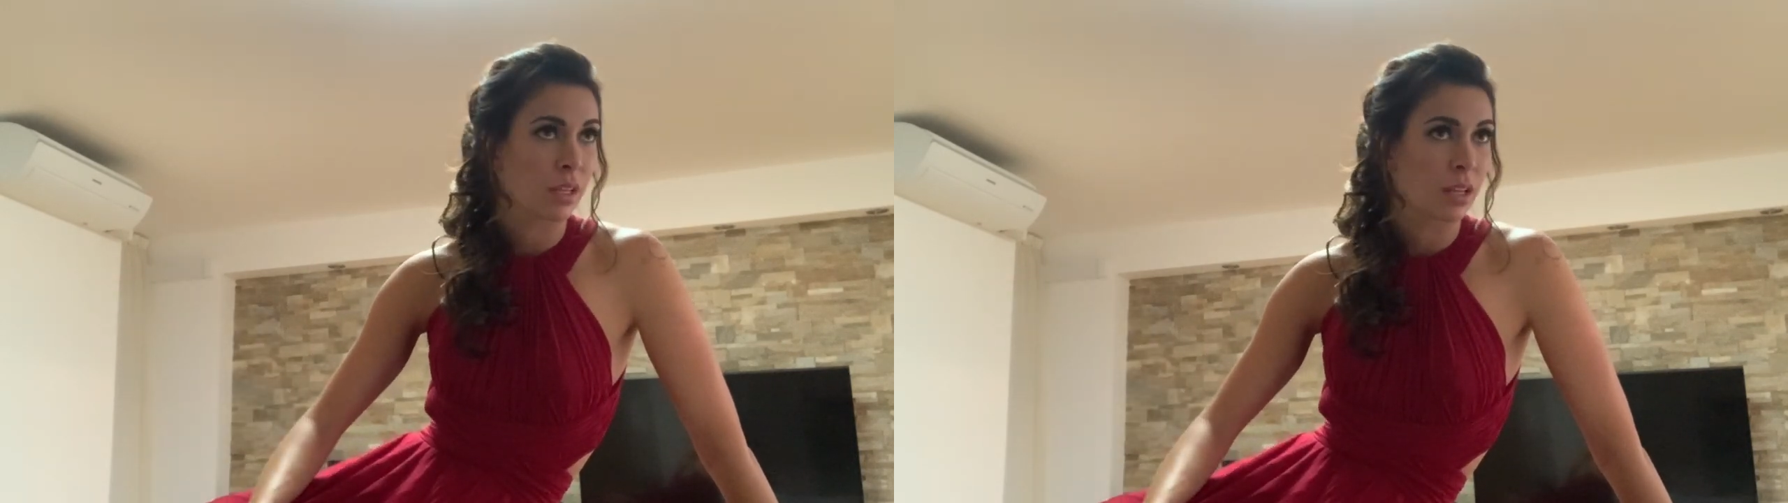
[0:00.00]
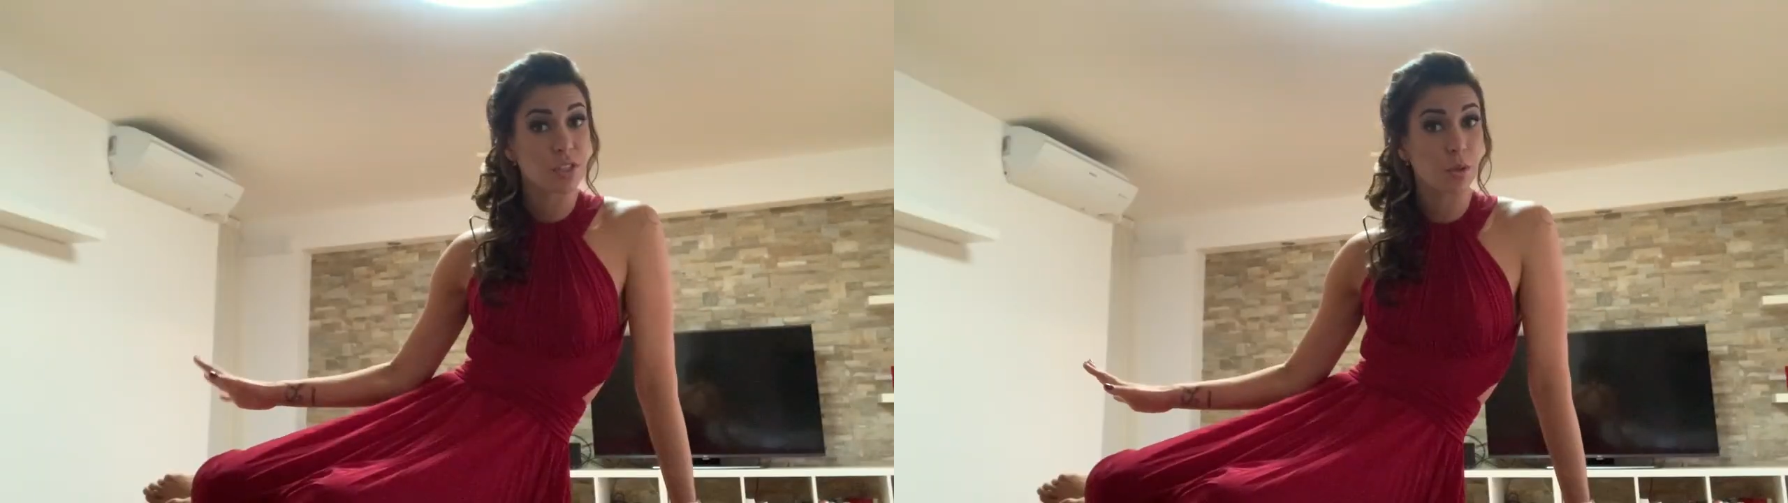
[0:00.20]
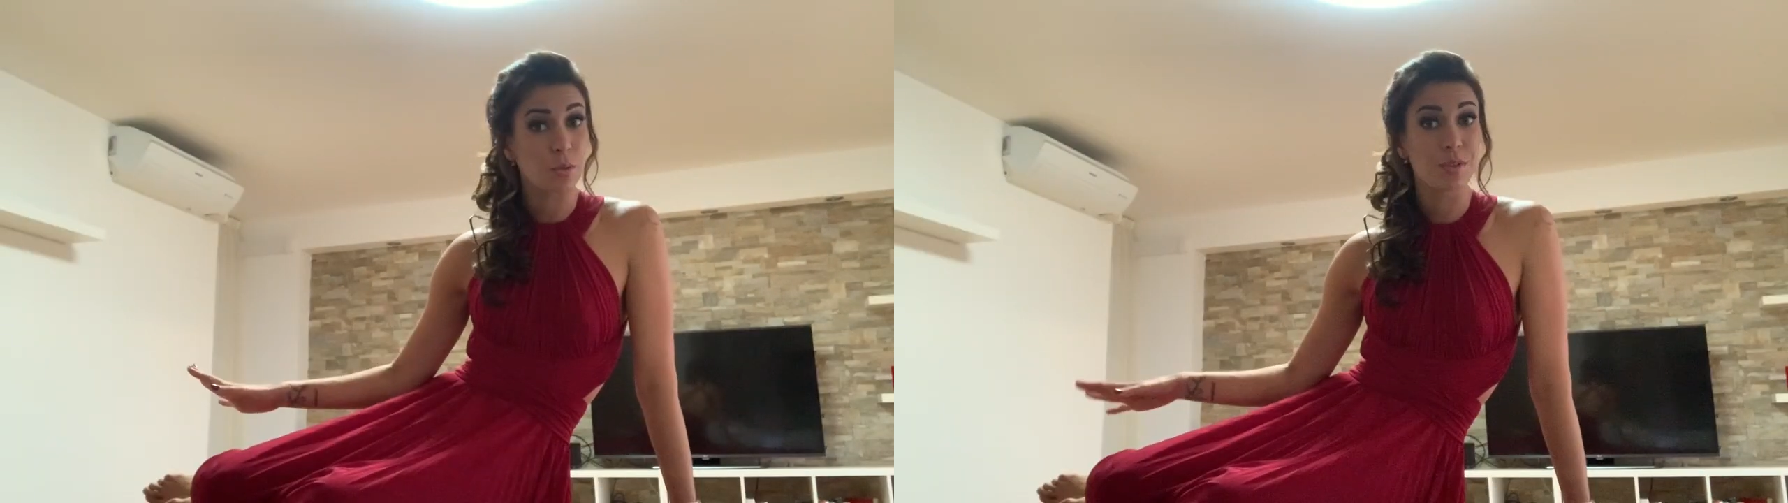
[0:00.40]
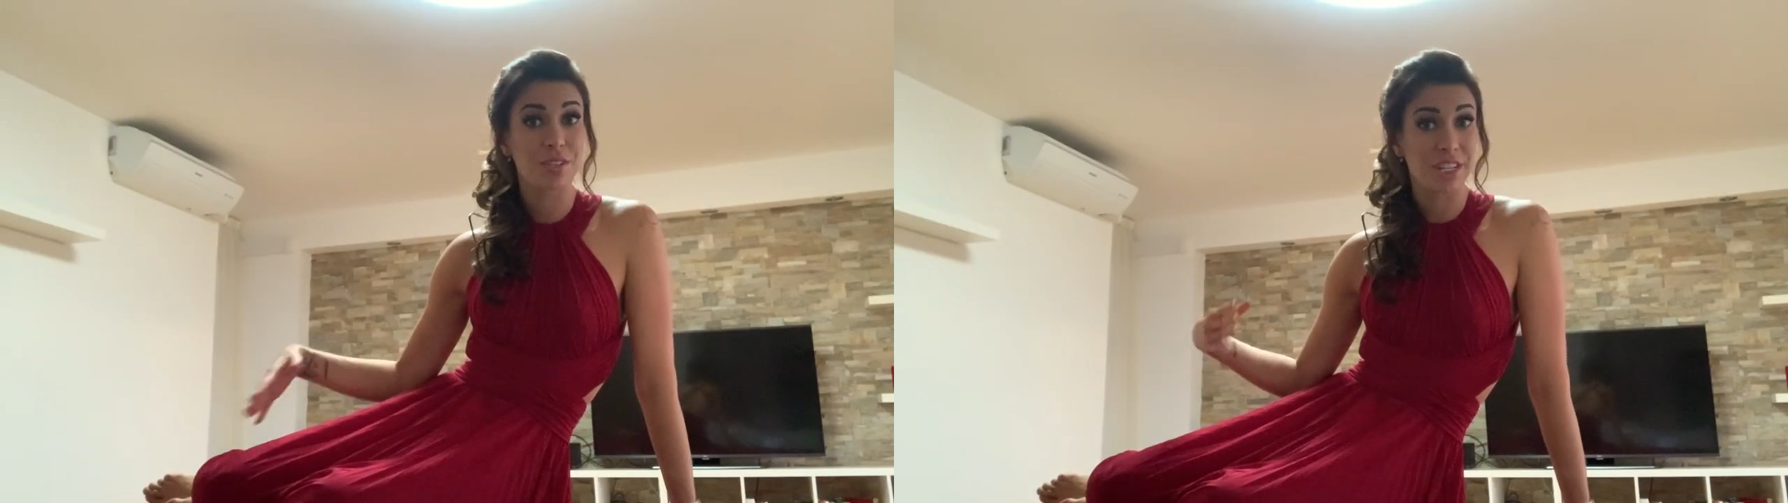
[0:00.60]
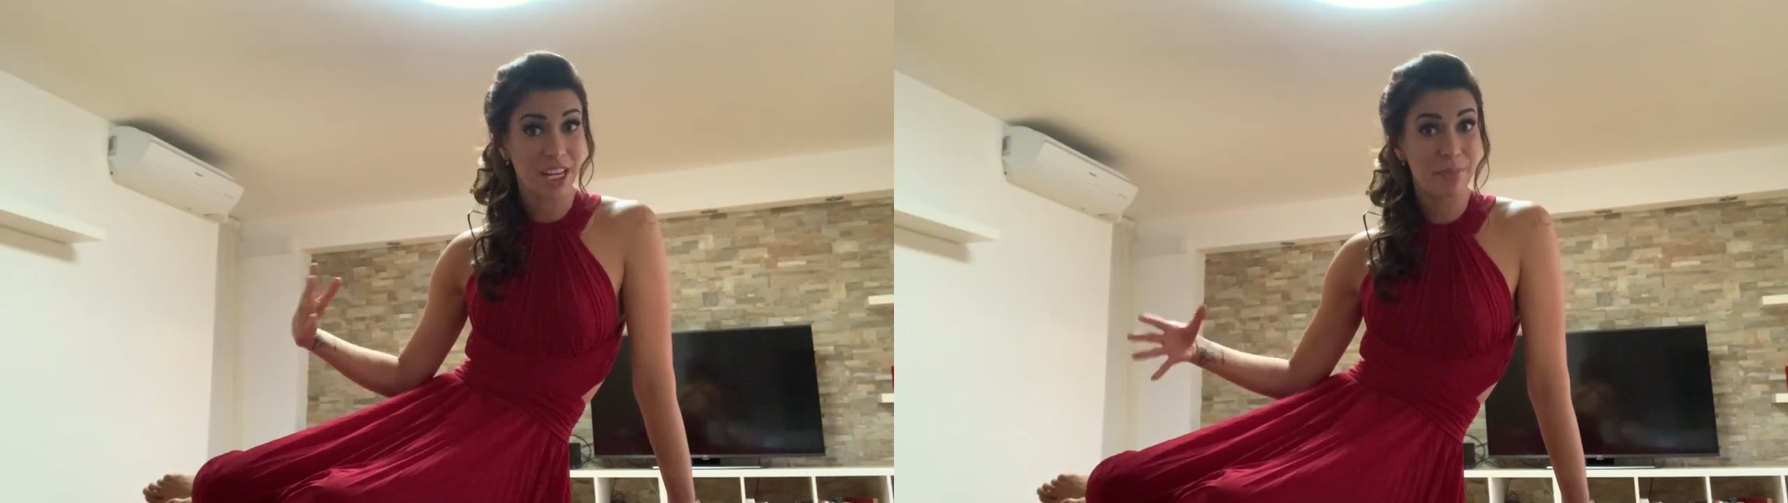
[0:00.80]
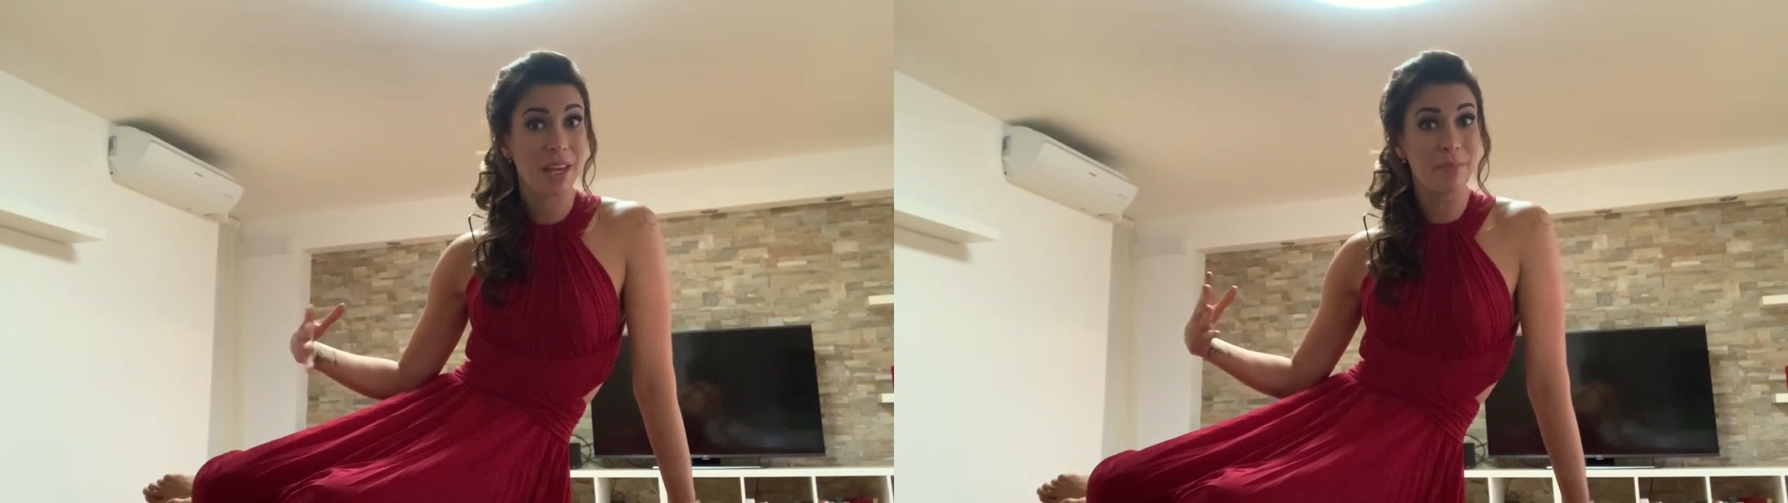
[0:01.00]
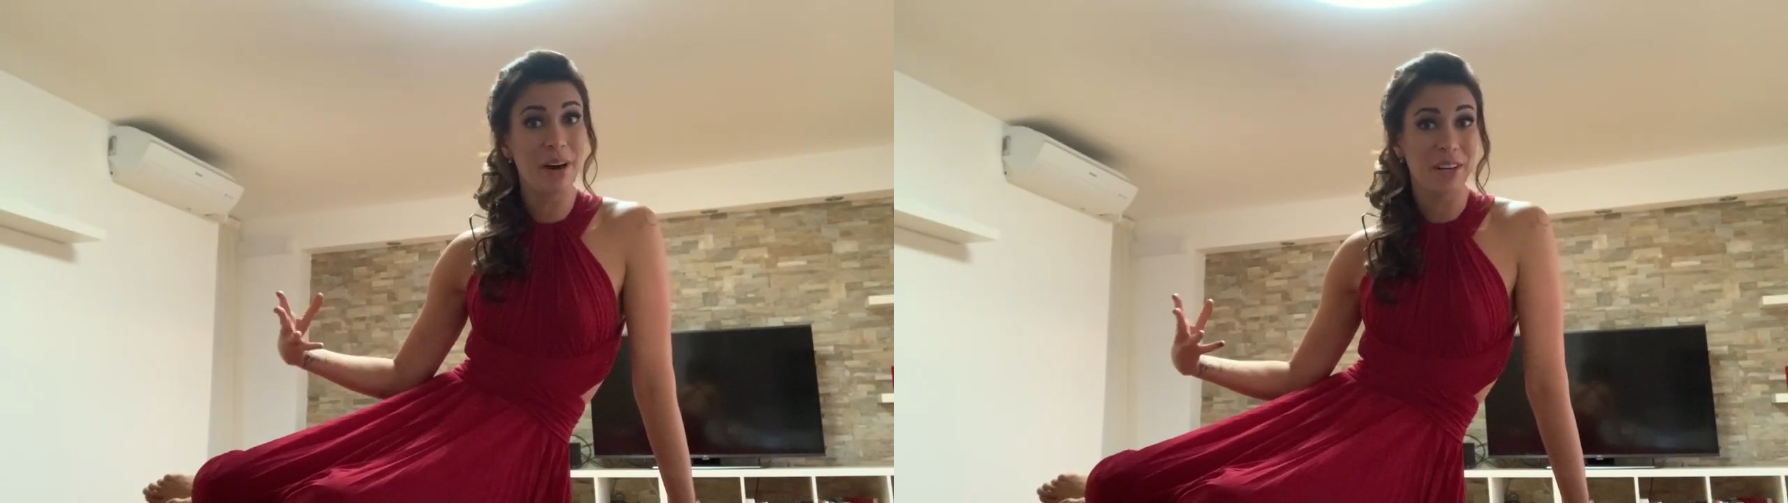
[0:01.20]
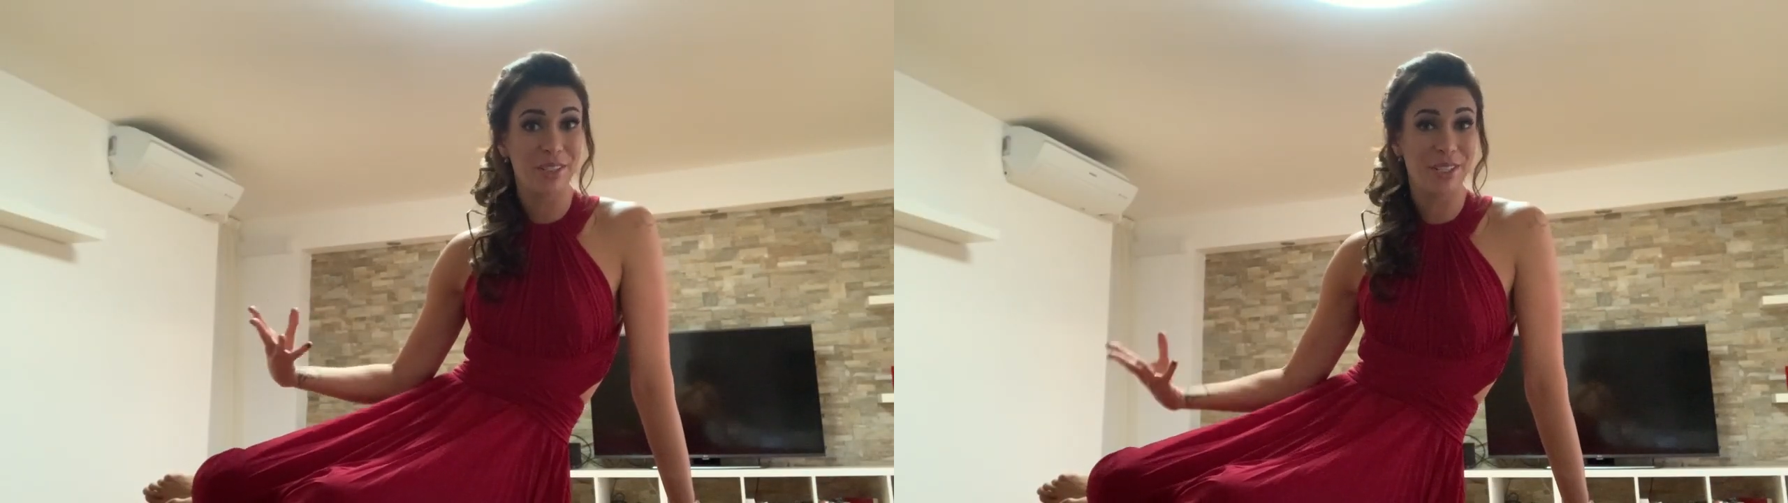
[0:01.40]
So tell me
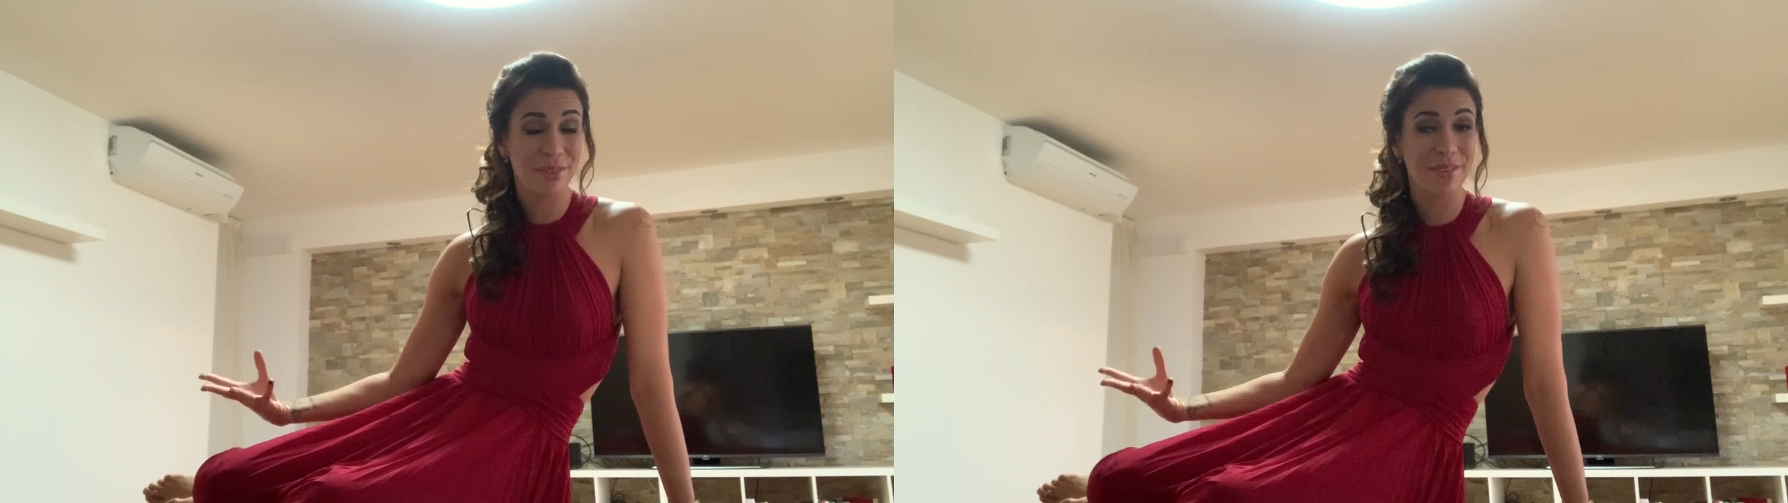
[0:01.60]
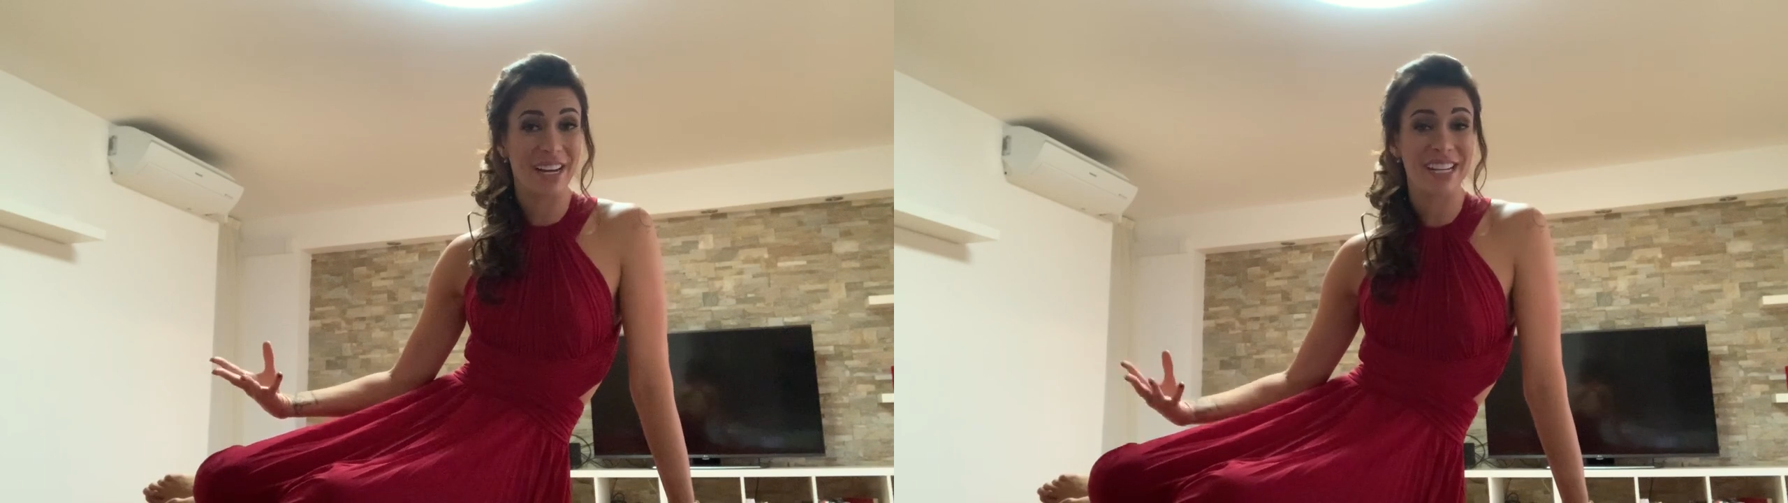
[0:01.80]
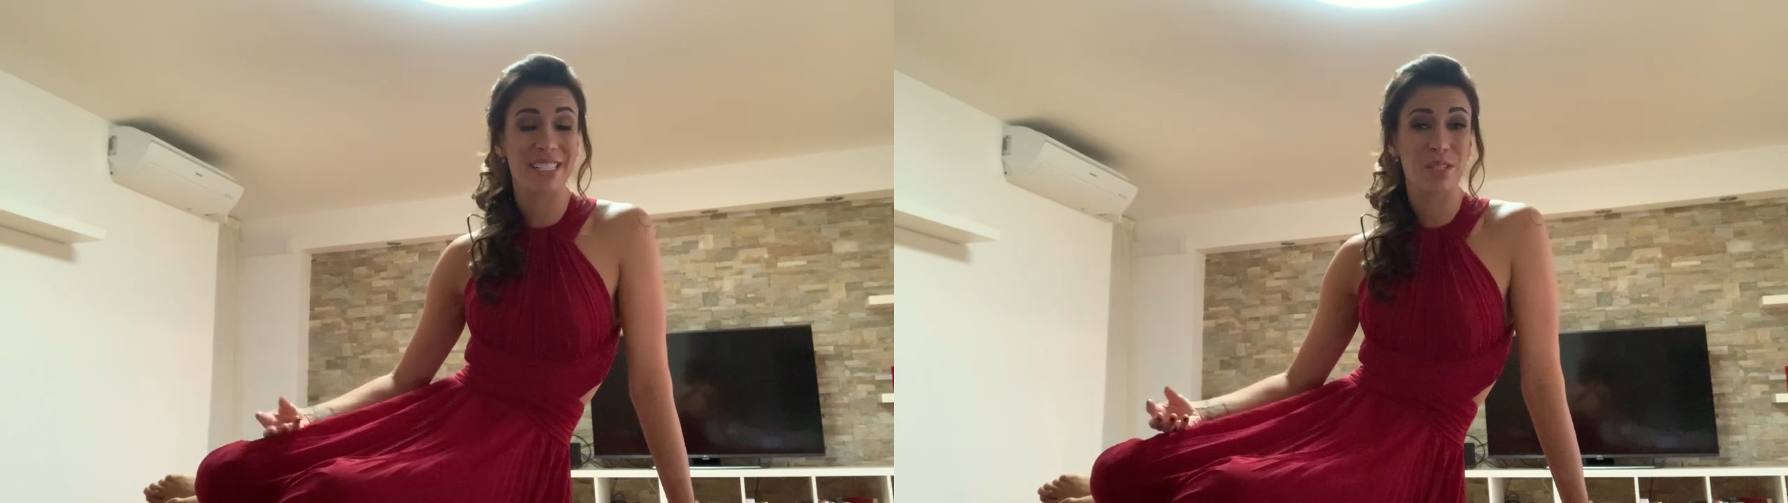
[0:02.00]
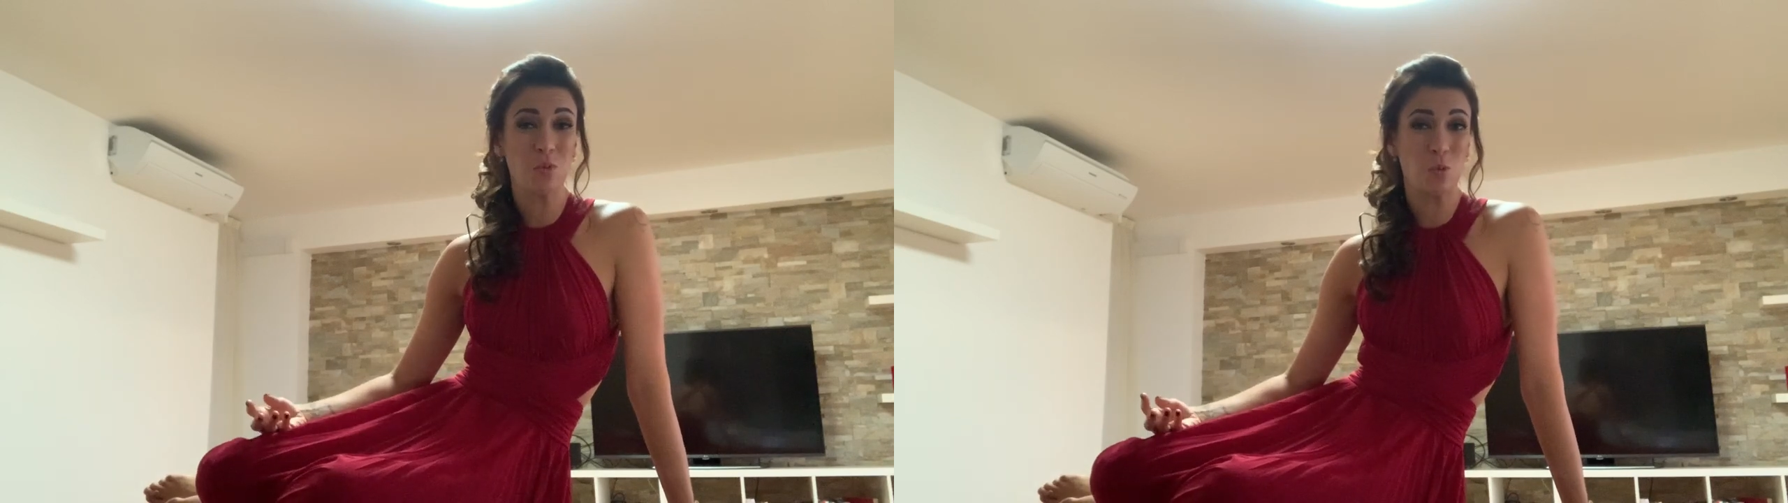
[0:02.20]
about you guys.